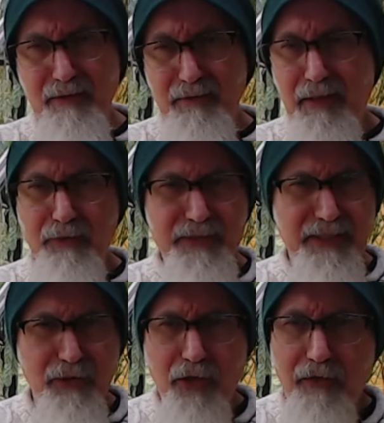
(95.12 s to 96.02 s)
I always had
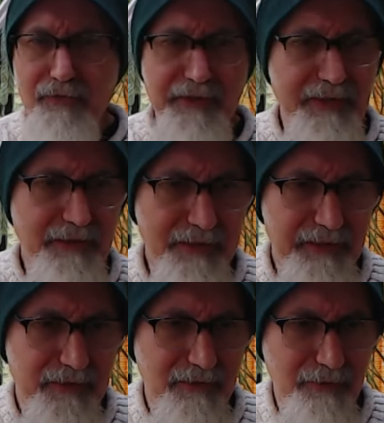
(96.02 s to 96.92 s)
a conflict in
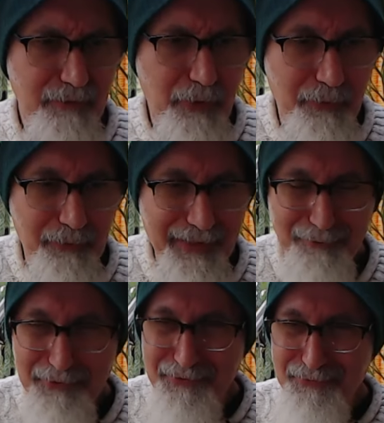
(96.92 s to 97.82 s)
this when I
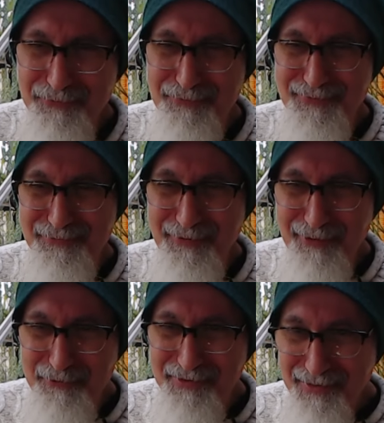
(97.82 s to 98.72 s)

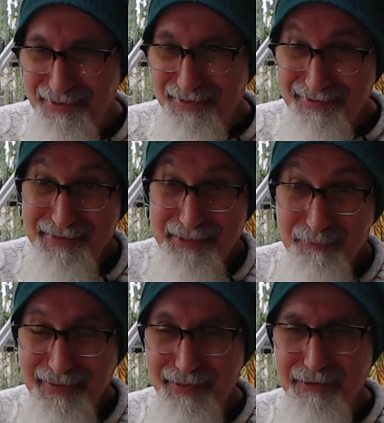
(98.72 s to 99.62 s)
was
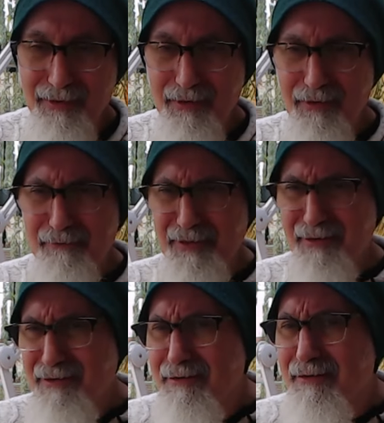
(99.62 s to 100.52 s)
deep in it,
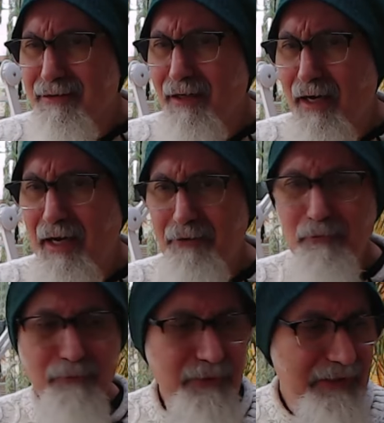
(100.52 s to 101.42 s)
because I
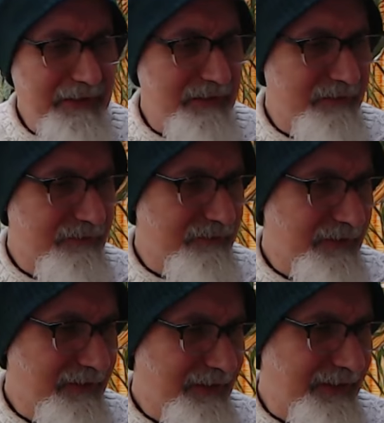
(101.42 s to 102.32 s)
don't believe
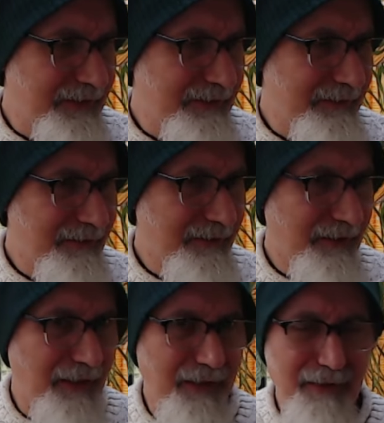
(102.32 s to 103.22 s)
in
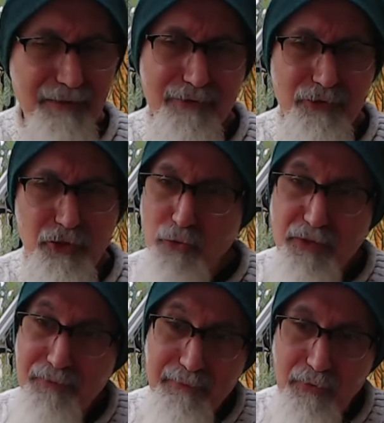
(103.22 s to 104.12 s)

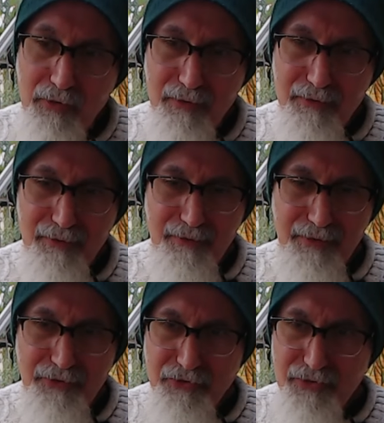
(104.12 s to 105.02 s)
chosen people.
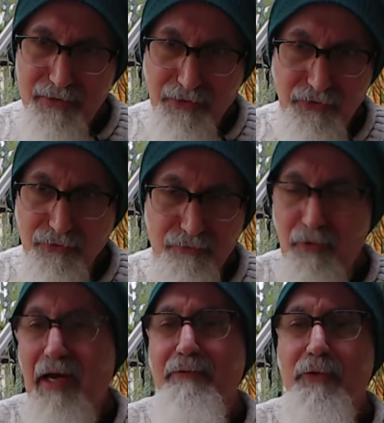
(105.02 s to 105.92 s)
It just doesn't
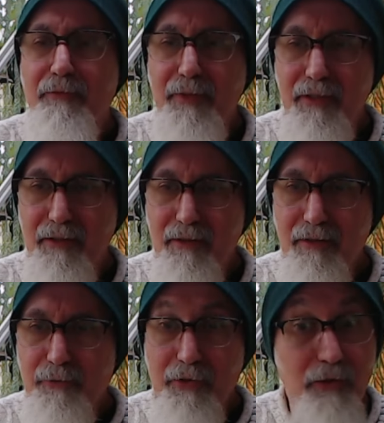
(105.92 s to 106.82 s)
rhyme with me.
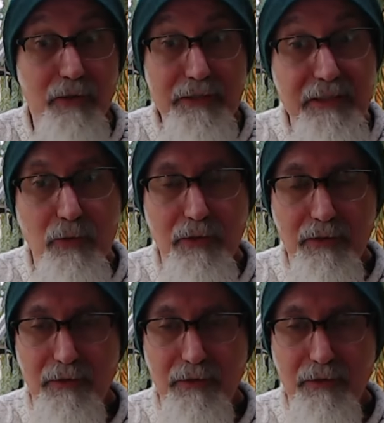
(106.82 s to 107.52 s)
We are all equal.